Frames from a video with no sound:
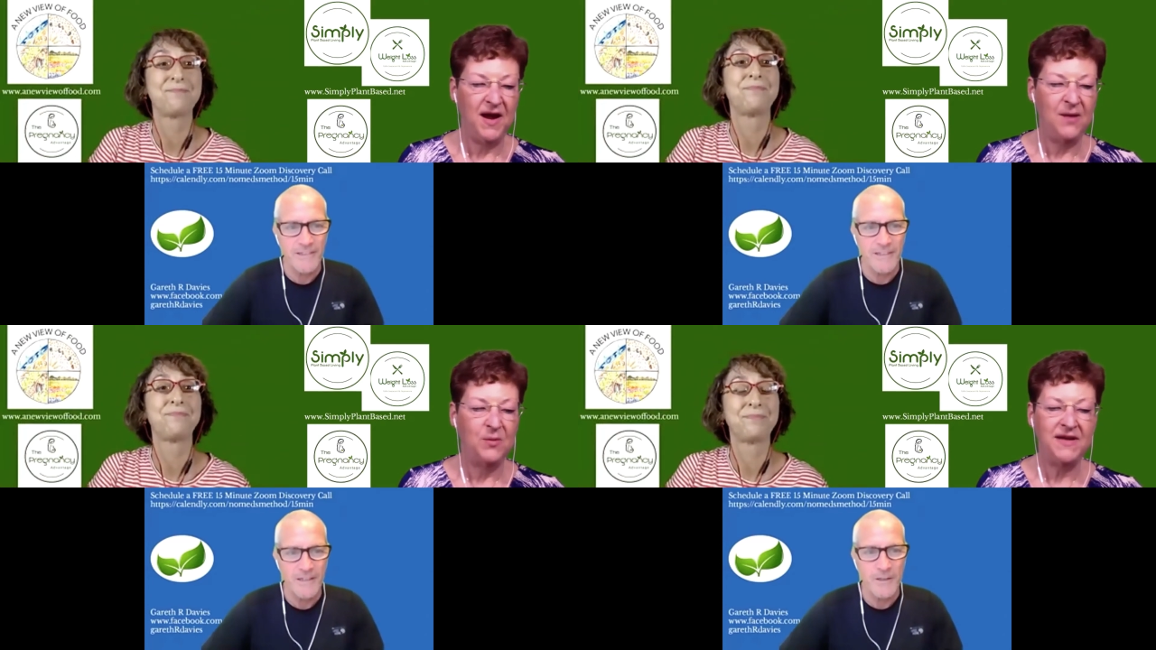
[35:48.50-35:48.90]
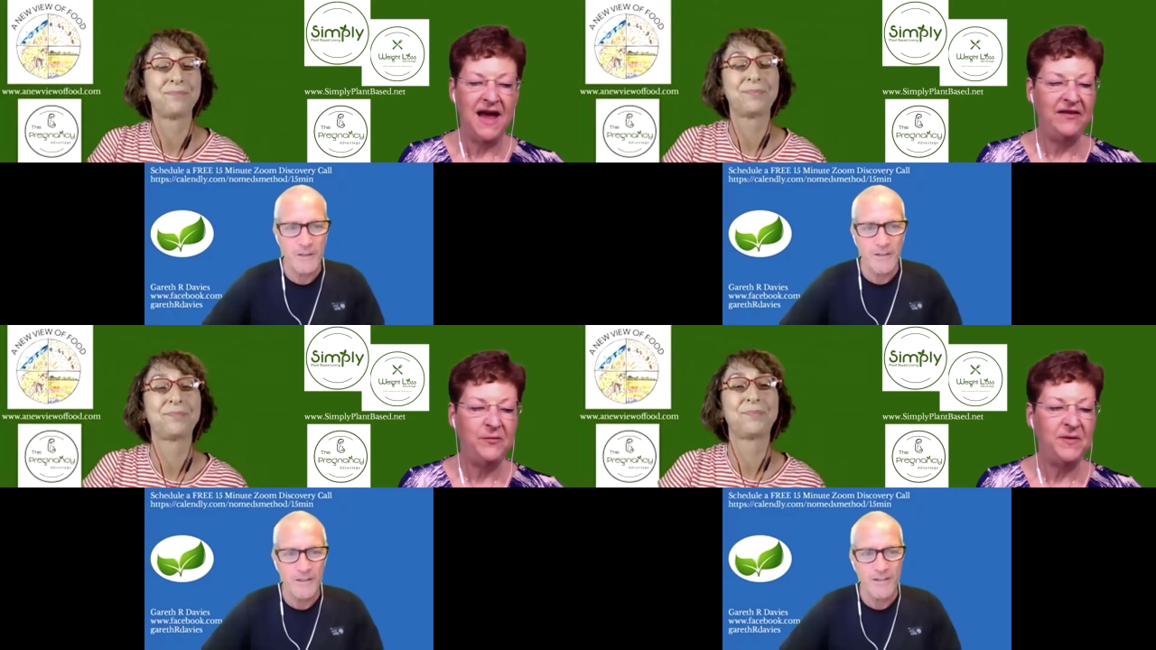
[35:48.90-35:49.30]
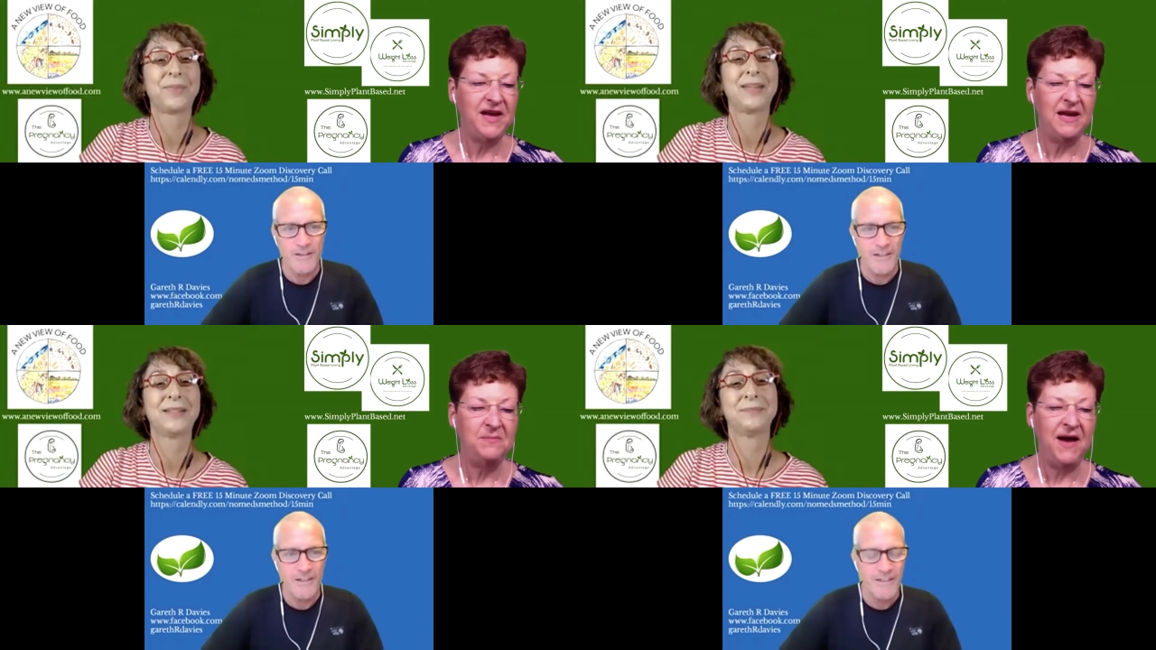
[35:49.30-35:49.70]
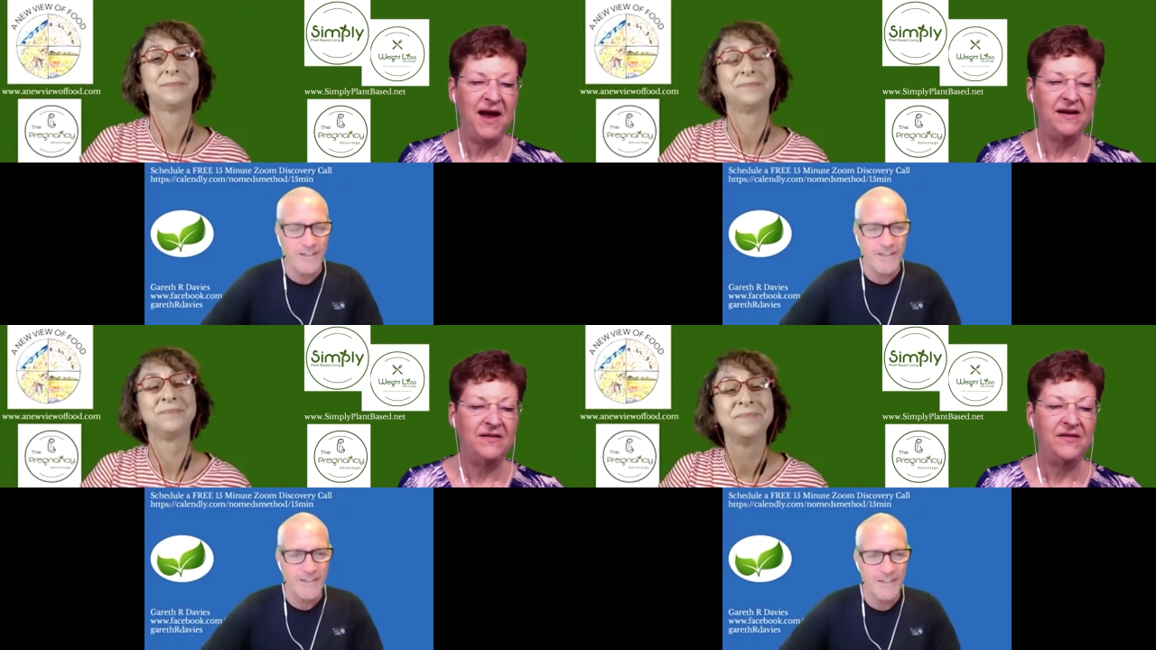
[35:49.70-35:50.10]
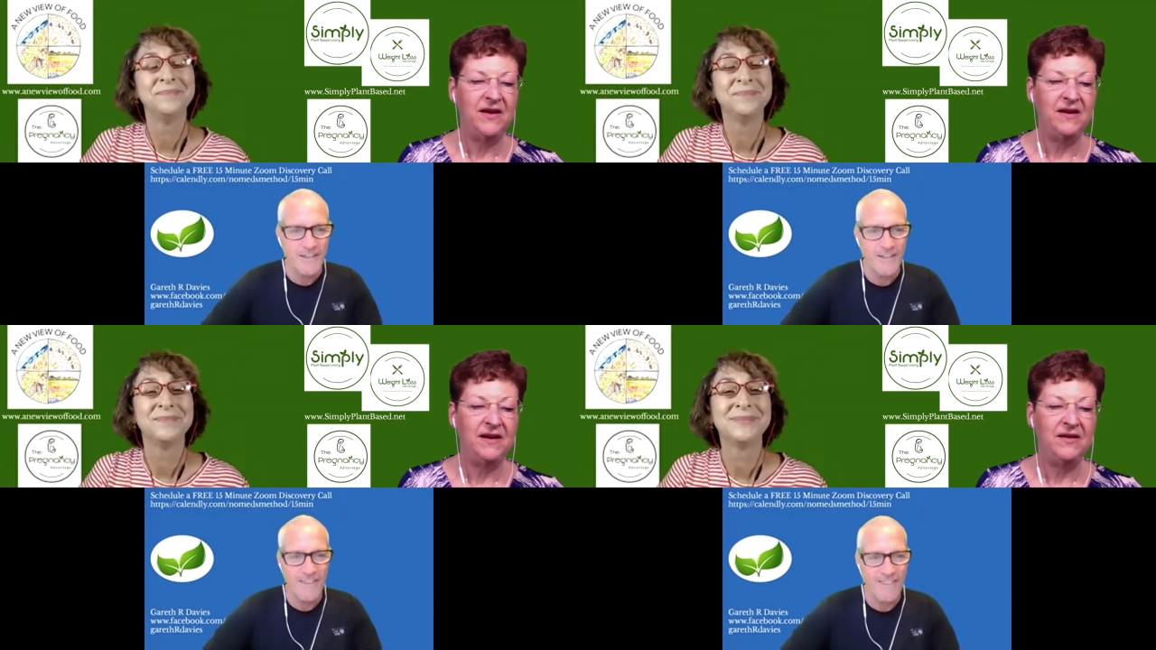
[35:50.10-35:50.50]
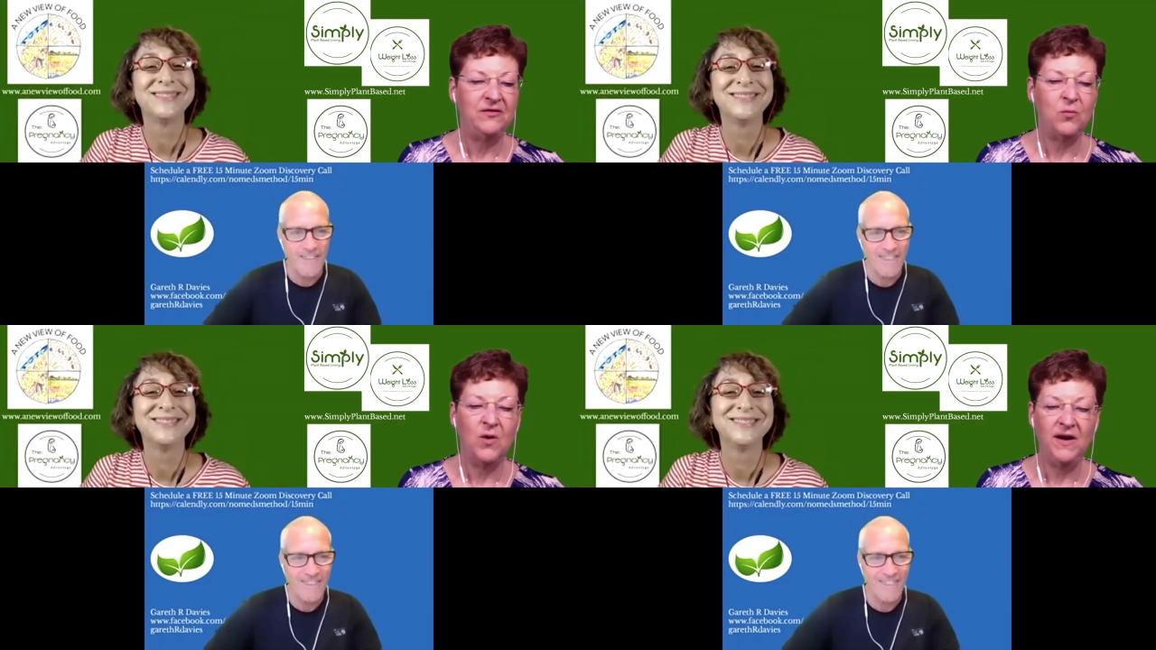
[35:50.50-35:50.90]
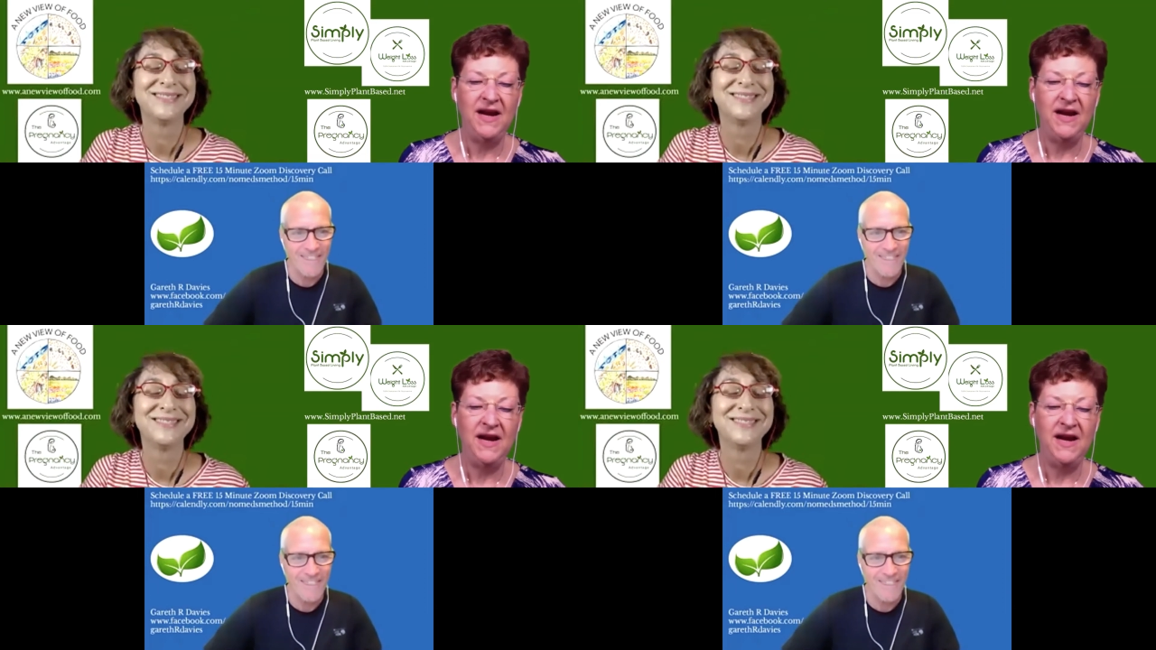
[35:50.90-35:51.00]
Speaker 1: Okay, well, Yasmin came back and said, is